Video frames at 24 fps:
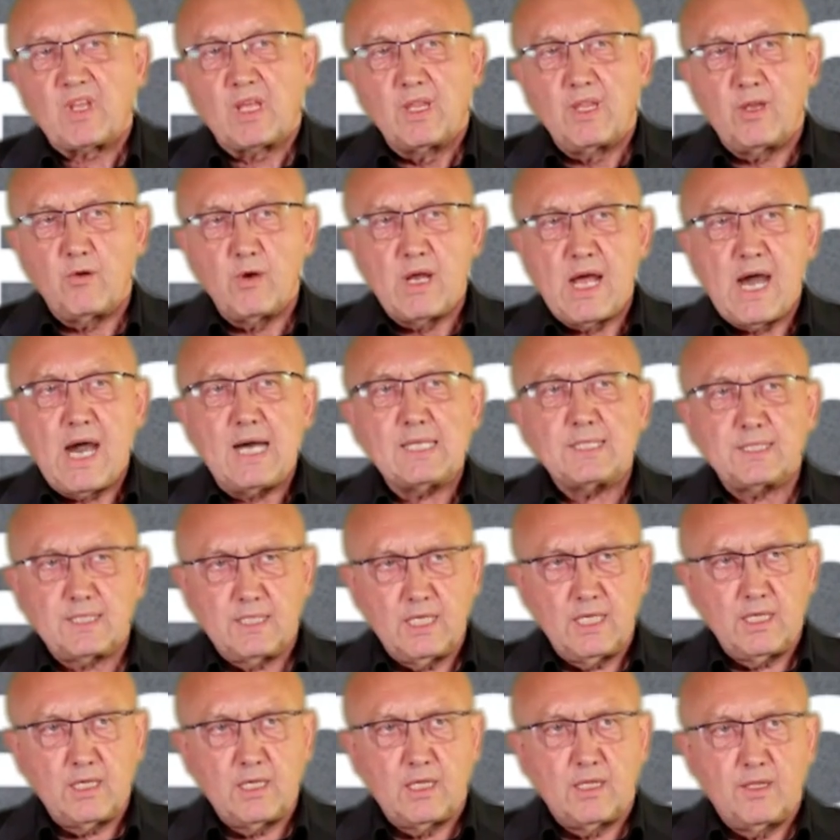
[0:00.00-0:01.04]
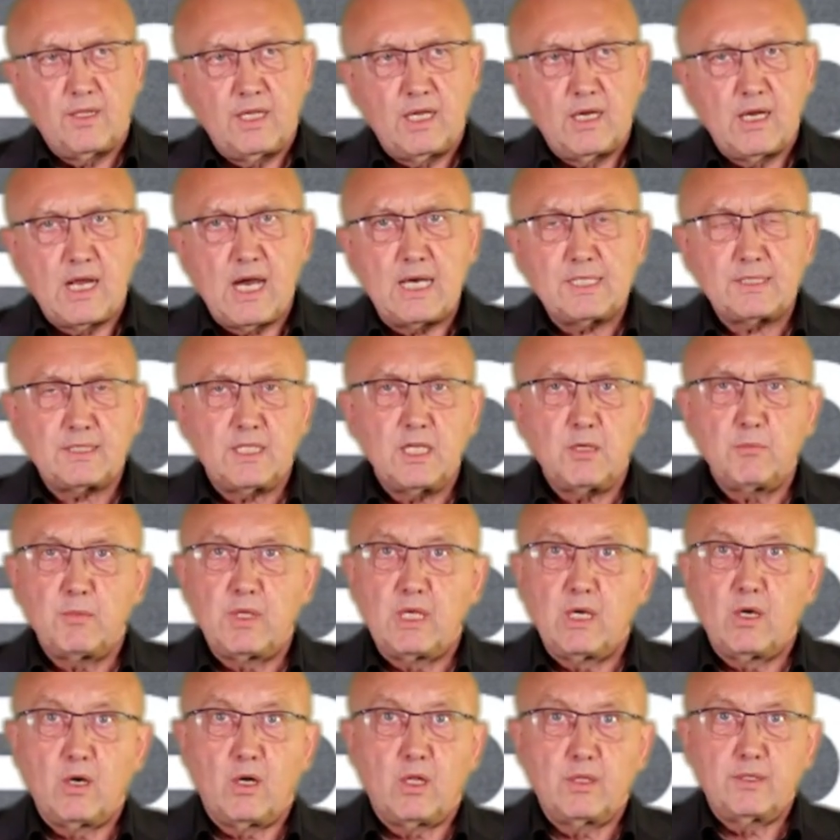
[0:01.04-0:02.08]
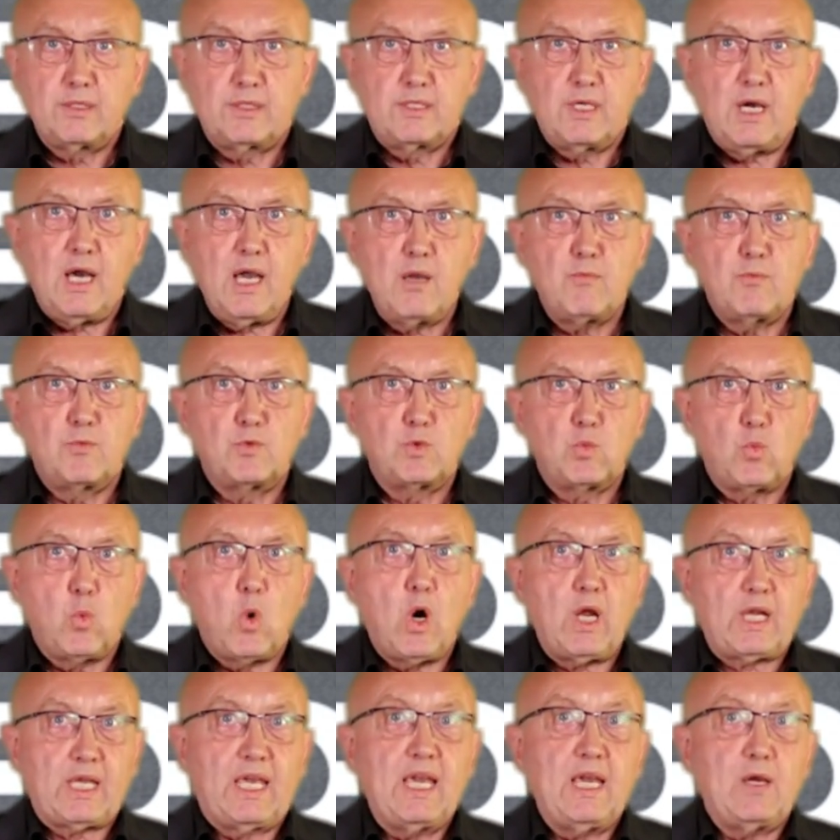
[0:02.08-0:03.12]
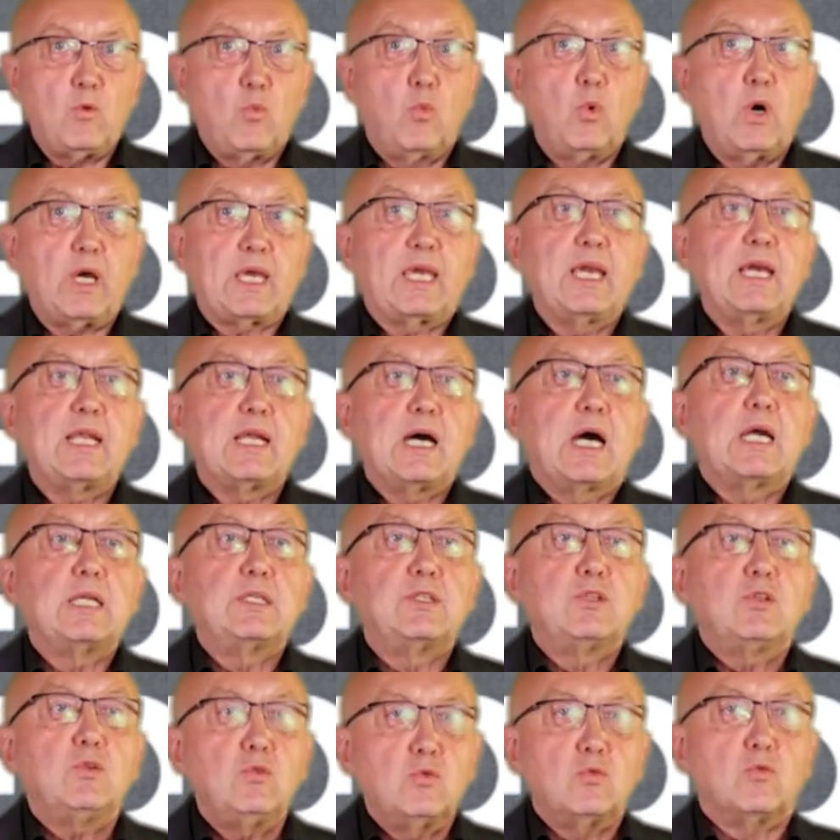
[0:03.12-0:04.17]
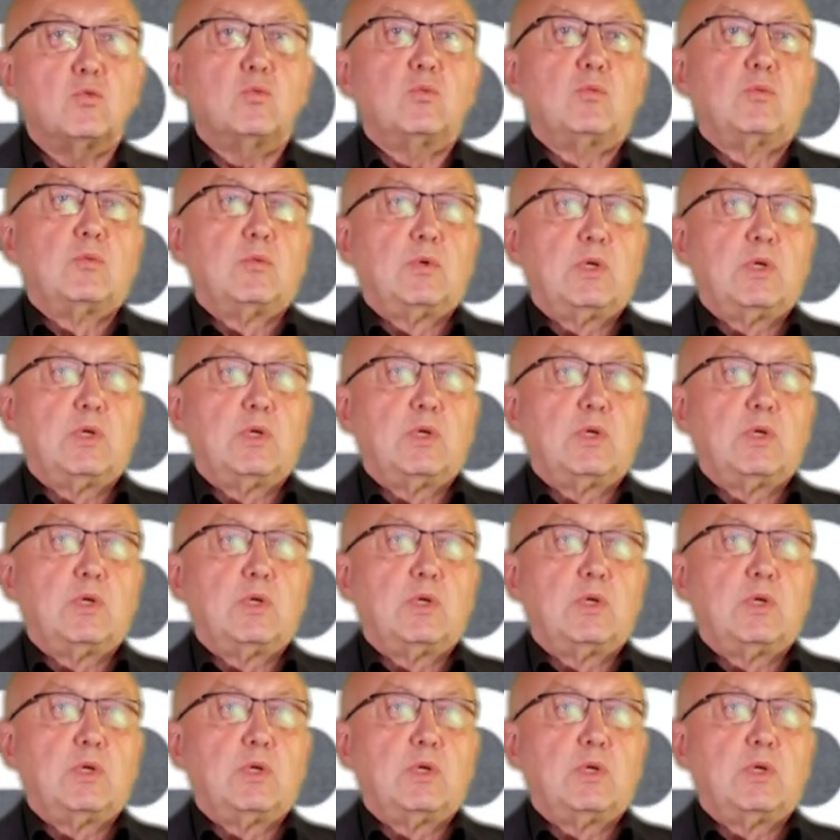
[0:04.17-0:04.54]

they're asking me all the time, what can I do?